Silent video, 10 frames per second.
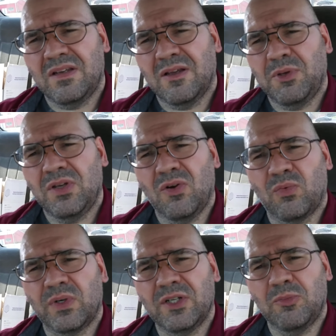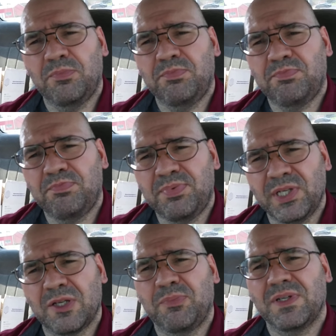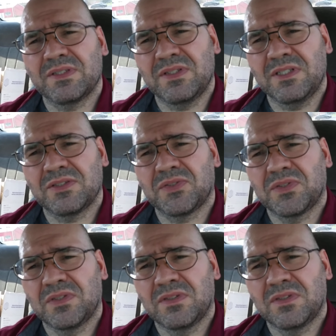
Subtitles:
I mean, no real big business